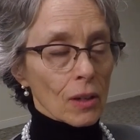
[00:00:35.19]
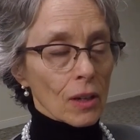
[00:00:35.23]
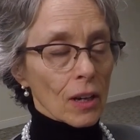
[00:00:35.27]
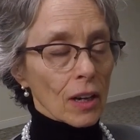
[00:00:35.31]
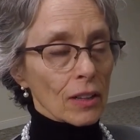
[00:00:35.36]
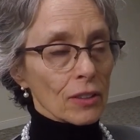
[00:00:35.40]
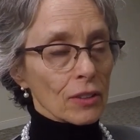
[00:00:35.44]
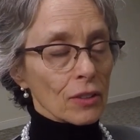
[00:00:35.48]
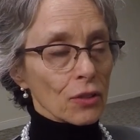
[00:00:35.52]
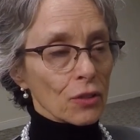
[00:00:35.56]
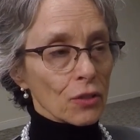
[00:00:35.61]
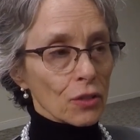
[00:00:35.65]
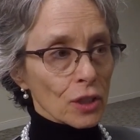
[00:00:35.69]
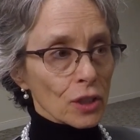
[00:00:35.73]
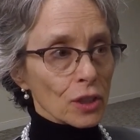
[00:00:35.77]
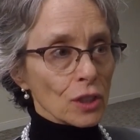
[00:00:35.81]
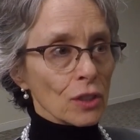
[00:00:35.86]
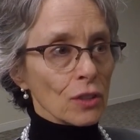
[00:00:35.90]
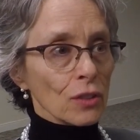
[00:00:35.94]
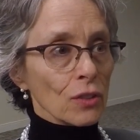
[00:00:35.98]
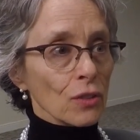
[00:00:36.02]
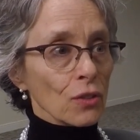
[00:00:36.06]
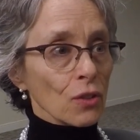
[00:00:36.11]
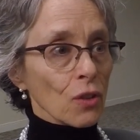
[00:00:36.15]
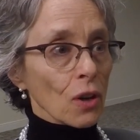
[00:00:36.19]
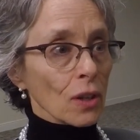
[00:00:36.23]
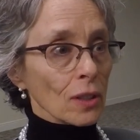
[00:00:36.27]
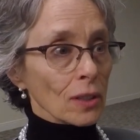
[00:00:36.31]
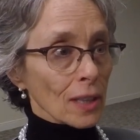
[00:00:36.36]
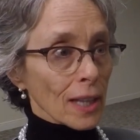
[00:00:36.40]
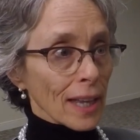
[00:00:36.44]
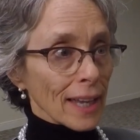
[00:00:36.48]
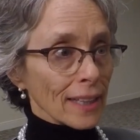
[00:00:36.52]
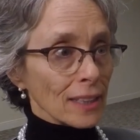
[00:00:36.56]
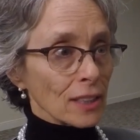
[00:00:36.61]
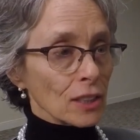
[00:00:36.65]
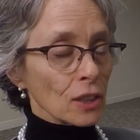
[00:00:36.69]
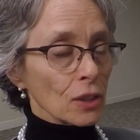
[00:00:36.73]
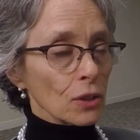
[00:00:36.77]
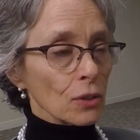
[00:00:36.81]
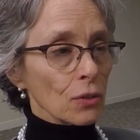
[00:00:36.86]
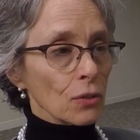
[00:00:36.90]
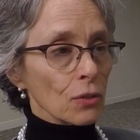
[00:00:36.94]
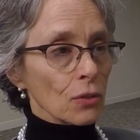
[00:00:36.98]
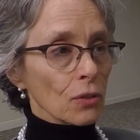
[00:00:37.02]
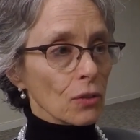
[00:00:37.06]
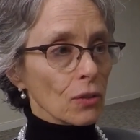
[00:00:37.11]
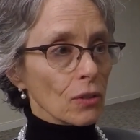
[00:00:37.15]
Our decisions on land
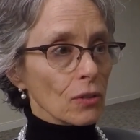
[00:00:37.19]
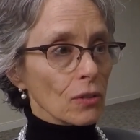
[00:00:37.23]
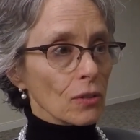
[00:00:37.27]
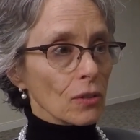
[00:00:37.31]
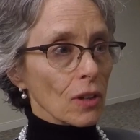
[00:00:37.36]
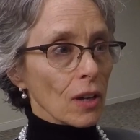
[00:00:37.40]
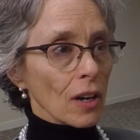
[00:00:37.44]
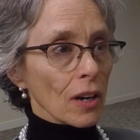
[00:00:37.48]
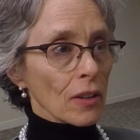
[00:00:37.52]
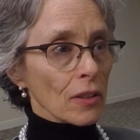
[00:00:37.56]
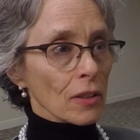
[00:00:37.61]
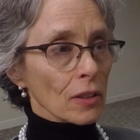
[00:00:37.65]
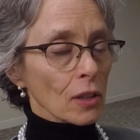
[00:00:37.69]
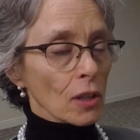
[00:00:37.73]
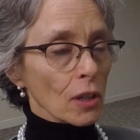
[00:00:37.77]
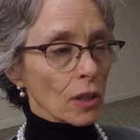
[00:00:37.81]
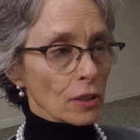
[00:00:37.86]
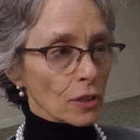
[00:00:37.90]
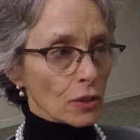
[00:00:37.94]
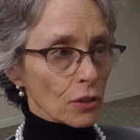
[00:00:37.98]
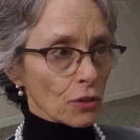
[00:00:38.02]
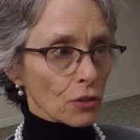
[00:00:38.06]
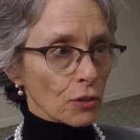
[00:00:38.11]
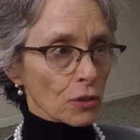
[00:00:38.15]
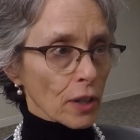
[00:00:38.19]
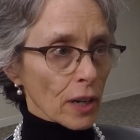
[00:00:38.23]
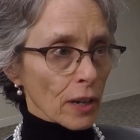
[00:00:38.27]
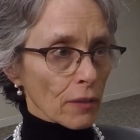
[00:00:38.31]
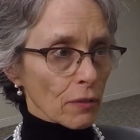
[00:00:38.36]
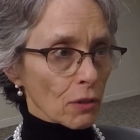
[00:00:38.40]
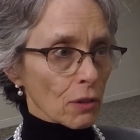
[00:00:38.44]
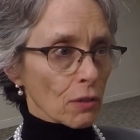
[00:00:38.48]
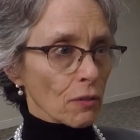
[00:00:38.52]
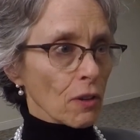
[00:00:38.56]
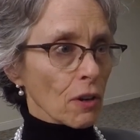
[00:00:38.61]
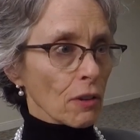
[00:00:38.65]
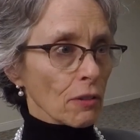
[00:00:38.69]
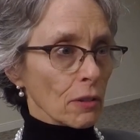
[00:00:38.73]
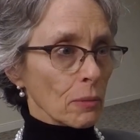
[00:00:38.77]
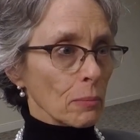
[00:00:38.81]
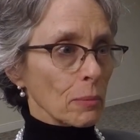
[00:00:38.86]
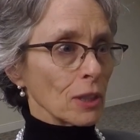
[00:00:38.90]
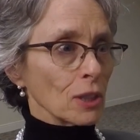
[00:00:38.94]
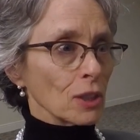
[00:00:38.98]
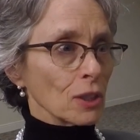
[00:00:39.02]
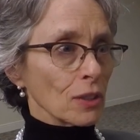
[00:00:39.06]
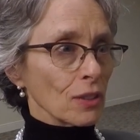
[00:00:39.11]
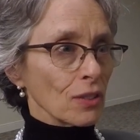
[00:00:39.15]
use are the largest driver of our
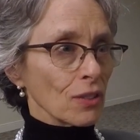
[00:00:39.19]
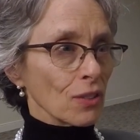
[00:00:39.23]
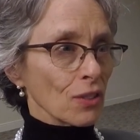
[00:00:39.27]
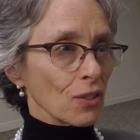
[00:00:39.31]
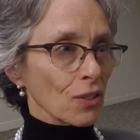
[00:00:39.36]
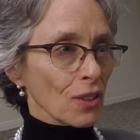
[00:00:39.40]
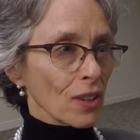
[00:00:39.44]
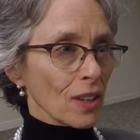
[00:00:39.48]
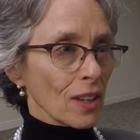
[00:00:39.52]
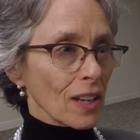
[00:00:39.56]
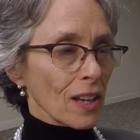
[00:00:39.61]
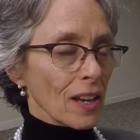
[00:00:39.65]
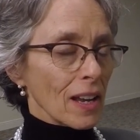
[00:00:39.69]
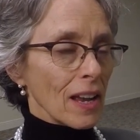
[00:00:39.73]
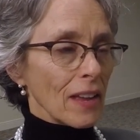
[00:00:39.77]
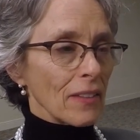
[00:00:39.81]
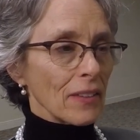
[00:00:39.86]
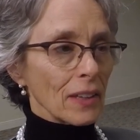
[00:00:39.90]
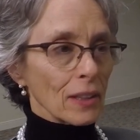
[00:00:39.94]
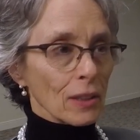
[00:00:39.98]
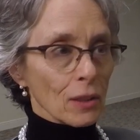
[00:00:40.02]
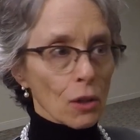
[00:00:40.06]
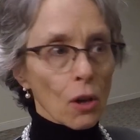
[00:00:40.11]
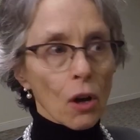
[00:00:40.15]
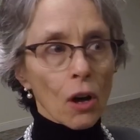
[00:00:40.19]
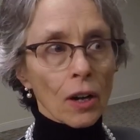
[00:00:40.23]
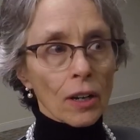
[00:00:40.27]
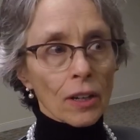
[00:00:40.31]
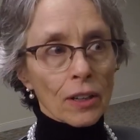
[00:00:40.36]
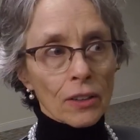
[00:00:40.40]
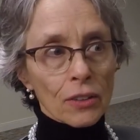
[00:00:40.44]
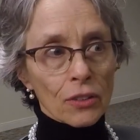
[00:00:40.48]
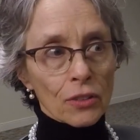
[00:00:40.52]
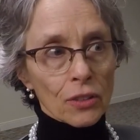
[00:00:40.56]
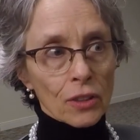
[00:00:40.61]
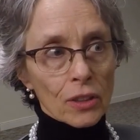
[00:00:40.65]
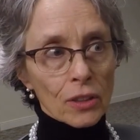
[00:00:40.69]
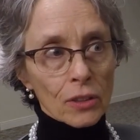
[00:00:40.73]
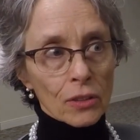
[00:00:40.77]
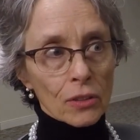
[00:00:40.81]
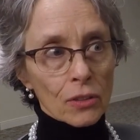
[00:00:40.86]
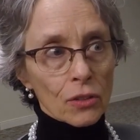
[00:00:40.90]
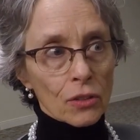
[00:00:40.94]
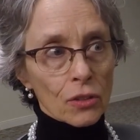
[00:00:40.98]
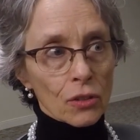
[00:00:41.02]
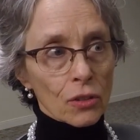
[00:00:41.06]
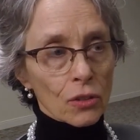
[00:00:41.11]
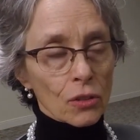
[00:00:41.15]
emissions, and they lock us
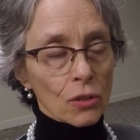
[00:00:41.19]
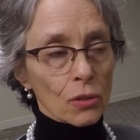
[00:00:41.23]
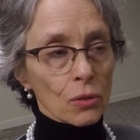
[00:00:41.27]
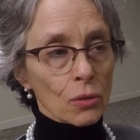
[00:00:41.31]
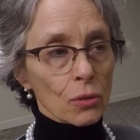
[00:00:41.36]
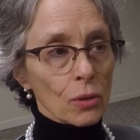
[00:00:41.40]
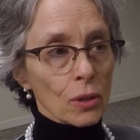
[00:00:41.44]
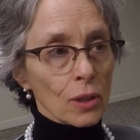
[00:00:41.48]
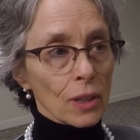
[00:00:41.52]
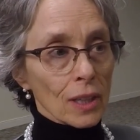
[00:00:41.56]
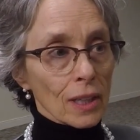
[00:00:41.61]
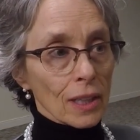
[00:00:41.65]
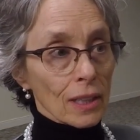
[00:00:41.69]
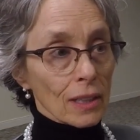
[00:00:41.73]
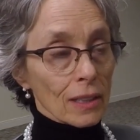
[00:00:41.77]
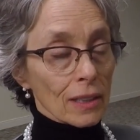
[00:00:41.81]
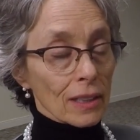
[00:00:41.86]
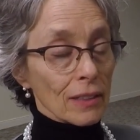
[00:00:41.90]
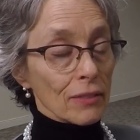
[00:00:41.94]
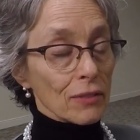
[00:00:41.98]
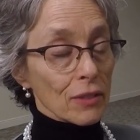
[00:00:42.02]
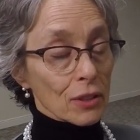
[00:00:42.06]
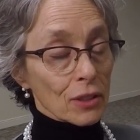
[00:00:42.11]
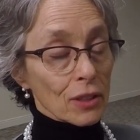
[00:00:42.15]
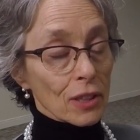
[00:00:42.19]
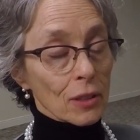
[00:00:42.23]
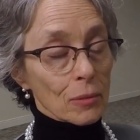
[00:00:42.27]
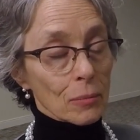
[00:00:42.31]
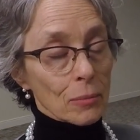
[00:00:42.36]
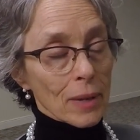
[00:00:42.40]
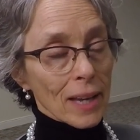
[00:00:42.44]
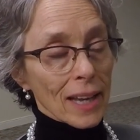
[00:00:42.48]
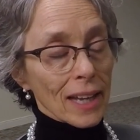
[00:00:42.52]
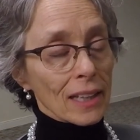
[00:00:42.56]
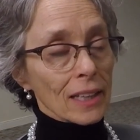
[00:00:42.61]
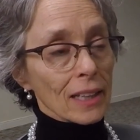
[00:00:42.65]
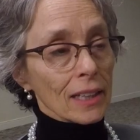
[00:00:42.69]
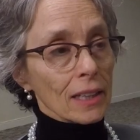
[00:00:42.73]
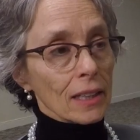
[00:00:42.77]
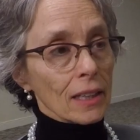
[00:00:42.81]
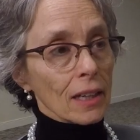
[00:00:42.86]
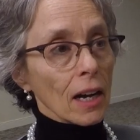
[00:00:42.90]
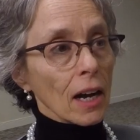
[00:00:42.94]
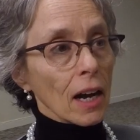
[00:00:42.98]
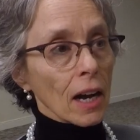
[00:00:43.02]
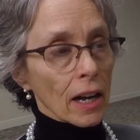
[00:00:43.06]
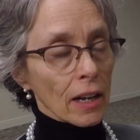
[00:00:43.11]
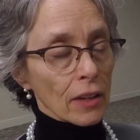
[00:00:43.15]
into, if they're done badly, a
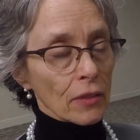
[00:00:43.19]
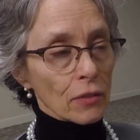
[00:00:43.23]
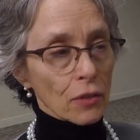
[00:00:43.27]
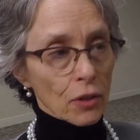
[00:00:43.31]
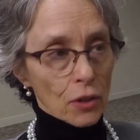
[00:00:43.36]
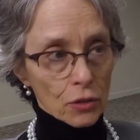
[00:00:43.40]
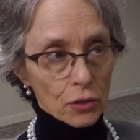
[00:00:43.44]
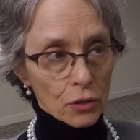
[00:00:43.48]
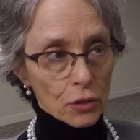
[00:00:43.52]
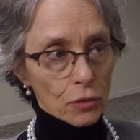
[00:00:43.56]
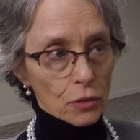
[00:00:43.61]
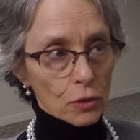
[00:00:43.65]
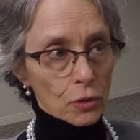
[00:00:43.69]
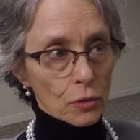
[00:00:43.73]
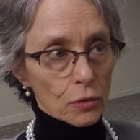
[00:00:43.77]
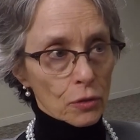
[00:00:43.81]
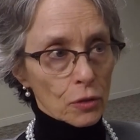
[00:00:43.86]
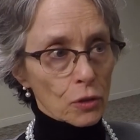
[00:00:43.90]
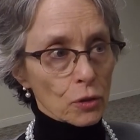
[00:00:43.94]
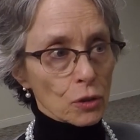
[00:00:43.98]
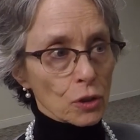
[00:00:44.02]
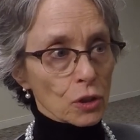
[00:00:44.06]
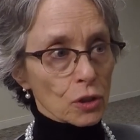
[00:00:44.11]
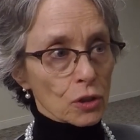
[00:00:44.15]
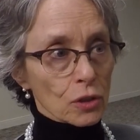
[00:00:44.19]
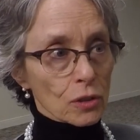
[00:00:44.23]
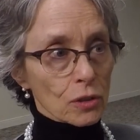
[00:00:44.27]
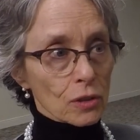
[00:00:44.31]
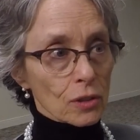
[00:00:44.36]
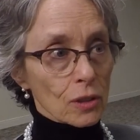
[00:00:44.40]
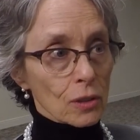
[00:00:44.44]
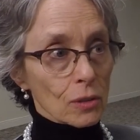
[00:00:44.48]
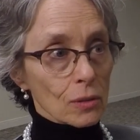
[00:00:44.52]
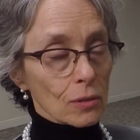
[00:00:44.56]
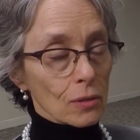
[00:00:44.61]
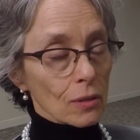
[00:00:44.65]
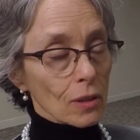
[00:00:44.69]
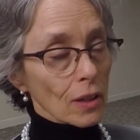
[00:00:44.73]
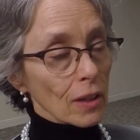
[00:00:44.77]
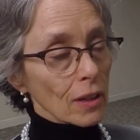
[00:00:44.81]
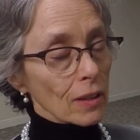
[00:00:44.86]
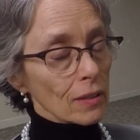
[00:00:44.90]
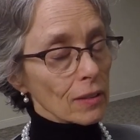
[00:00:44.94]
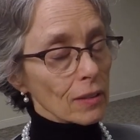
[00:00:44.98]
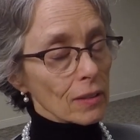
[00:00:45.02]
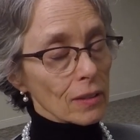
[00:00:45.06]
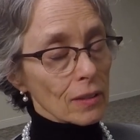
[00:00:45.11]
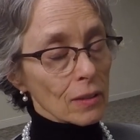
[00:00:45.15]
high fossil fuel future that
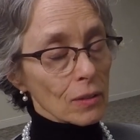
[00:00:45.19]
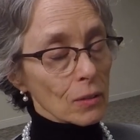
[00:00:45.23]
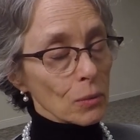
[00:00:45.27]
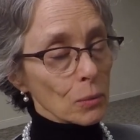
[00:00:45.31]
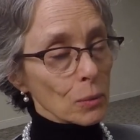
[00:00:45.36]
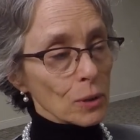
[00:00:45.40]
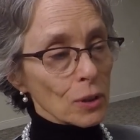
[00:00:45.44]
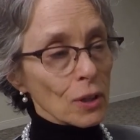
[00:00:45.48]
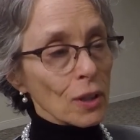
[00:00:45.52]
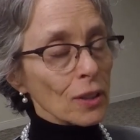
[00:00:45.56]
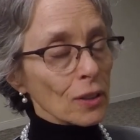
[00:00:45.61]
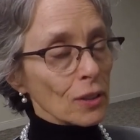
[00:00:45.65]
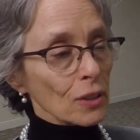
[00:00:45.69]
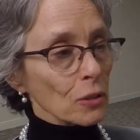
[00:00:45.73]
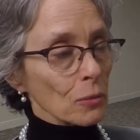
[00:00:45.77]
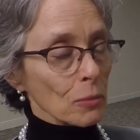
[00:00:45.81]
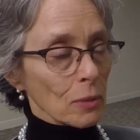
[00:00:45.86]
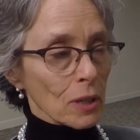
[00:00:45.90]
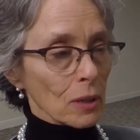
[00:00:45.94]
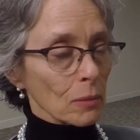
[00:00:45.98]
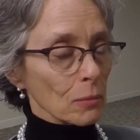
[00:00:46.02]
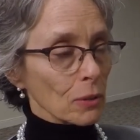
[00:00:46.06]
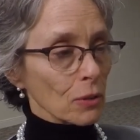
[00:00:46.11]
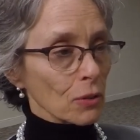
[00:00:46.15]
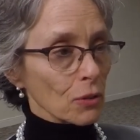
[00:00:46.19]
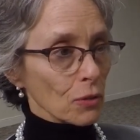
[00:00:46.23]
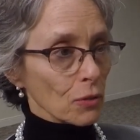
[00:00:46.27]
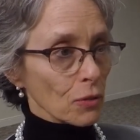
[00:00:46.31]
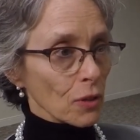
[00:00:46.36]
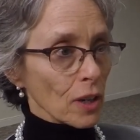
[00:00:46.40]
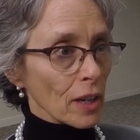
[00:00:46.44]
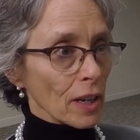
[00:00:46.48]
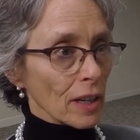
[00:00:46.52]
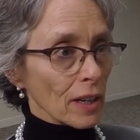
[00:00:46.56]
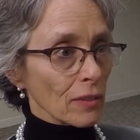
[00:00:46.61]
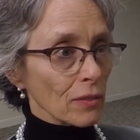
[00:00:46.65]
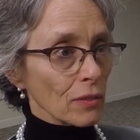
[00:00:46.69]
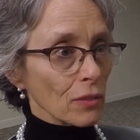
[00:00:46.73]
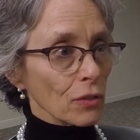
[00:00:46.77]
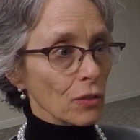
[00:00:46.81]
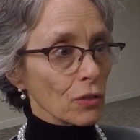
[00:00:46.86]
we're not going to be able to survive.